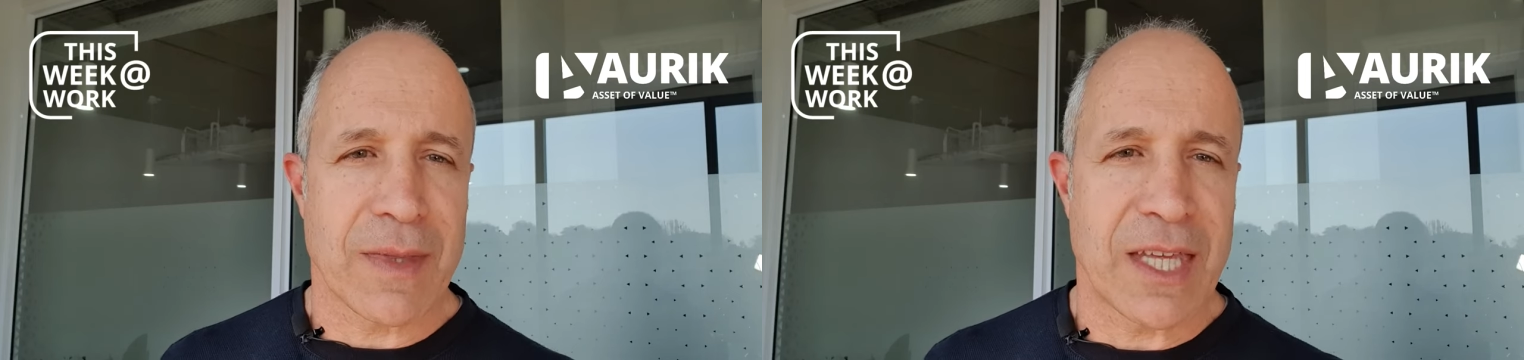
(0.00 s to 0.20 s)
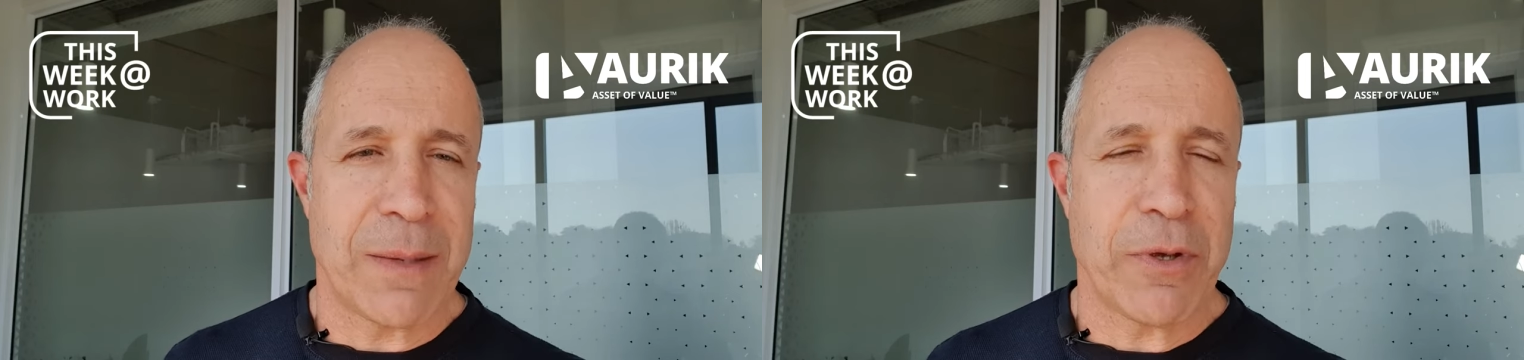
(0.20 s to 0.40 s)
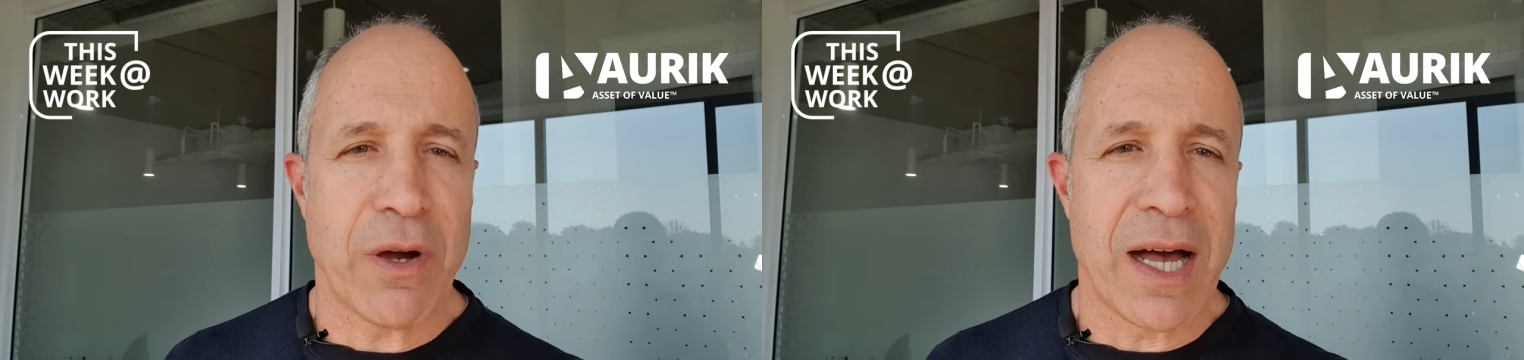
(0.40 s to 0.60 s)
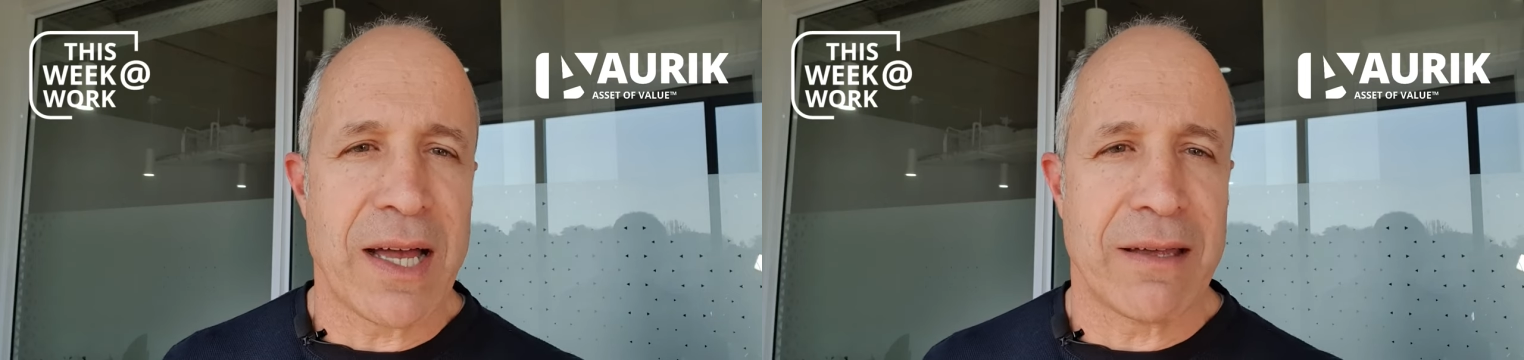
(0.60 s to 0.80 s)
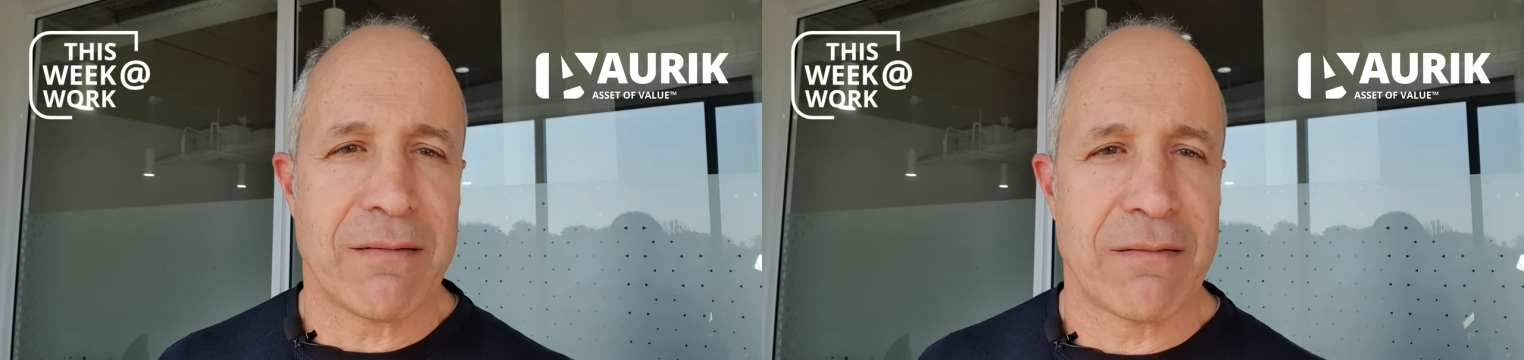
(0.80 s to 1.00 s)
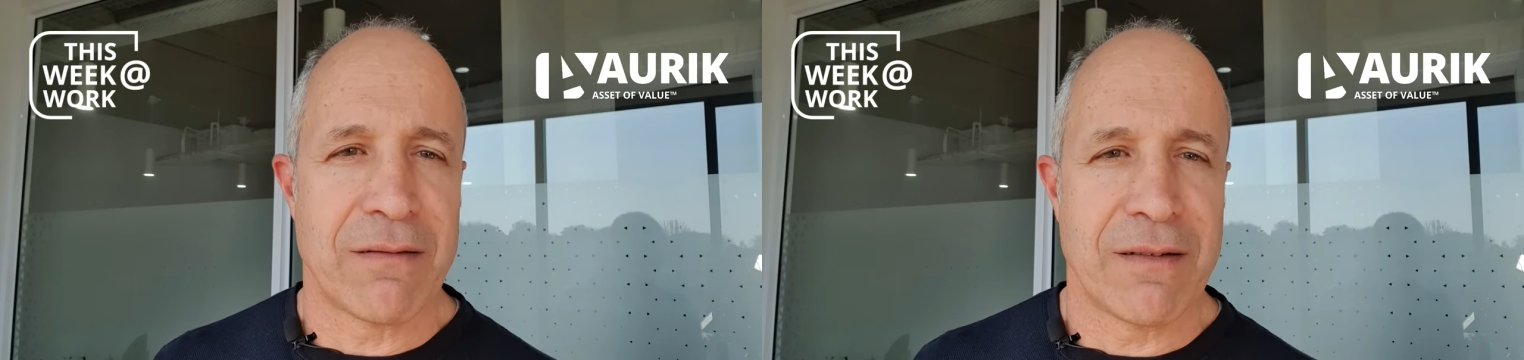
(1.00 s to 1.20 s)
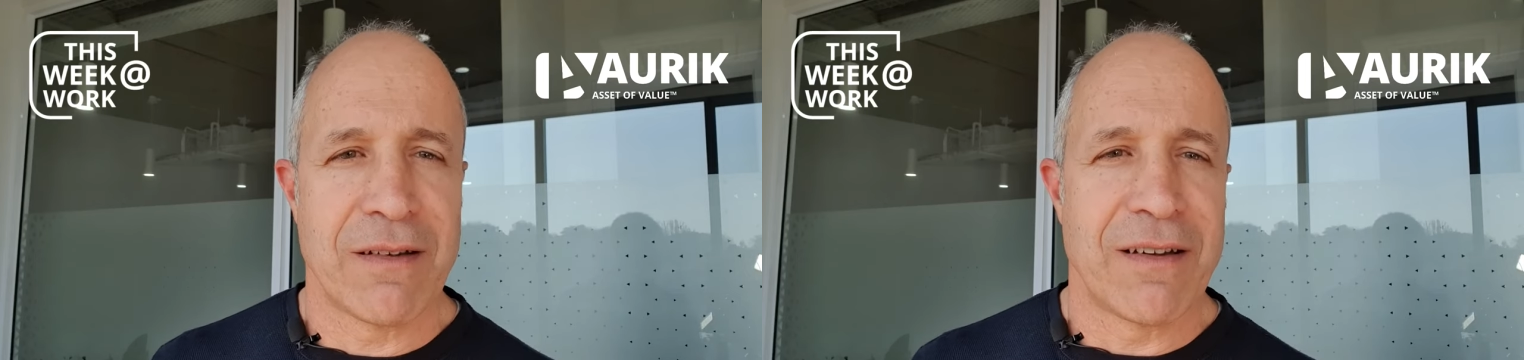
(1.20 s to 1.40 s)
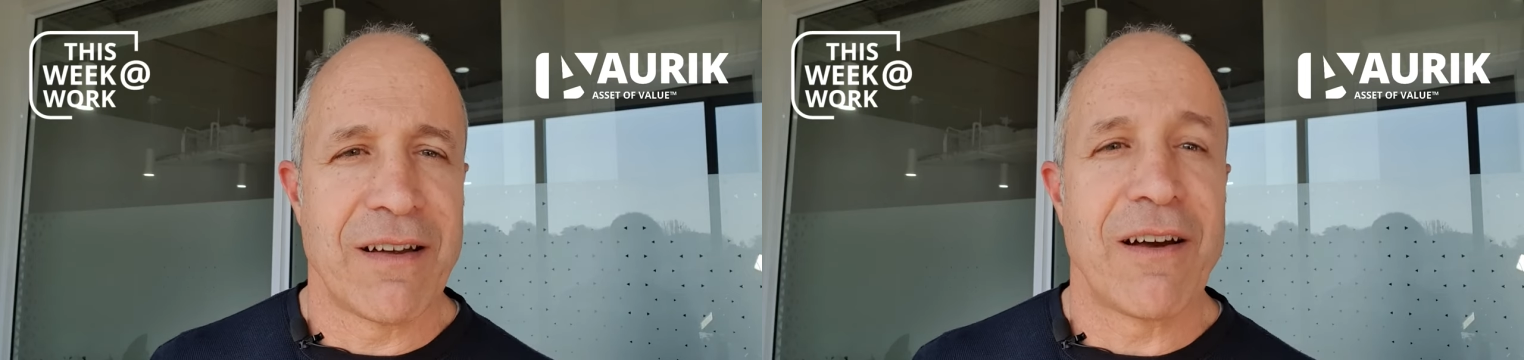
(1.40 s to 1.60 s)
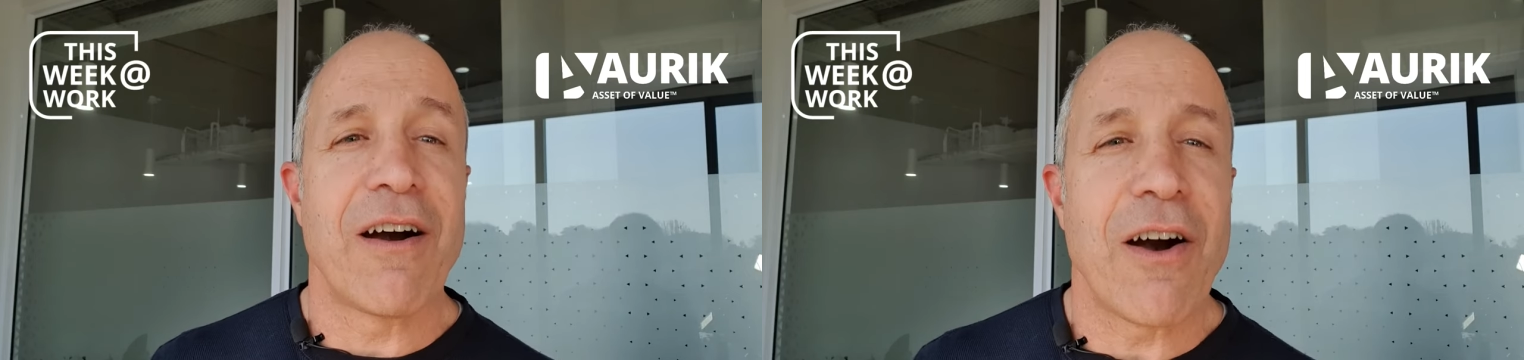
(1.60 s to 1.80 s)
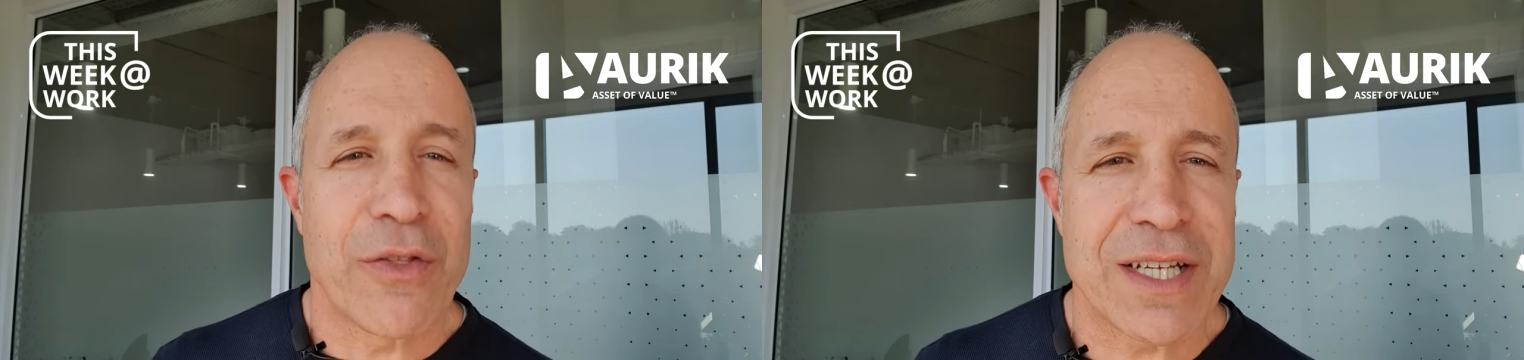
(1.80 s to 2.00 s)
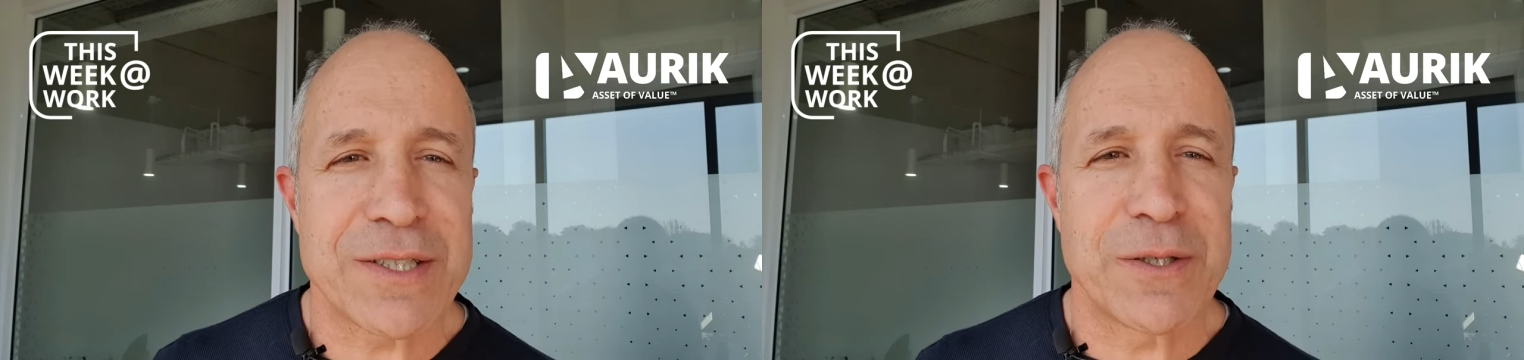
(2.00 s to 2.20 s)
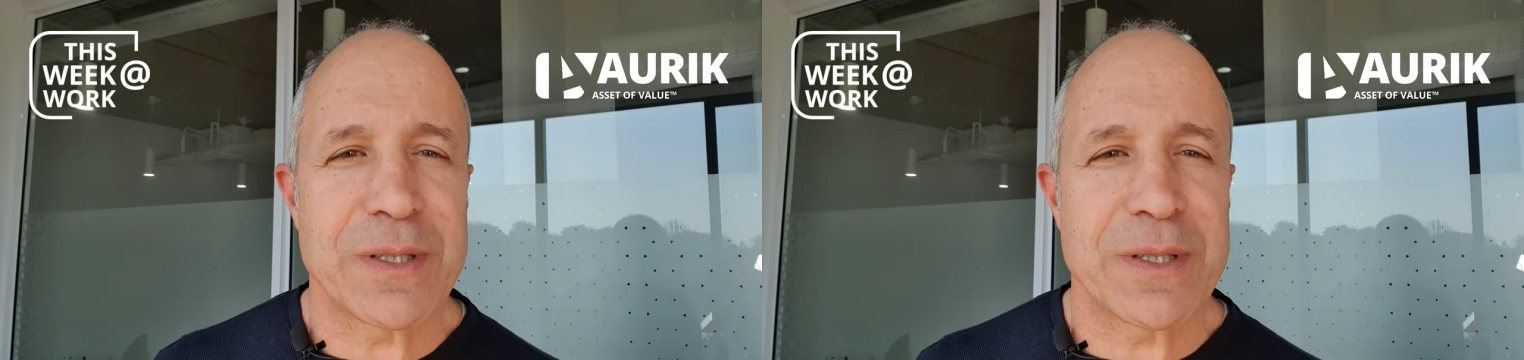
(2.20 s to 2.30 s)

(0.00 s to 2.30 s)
Keep your eye on this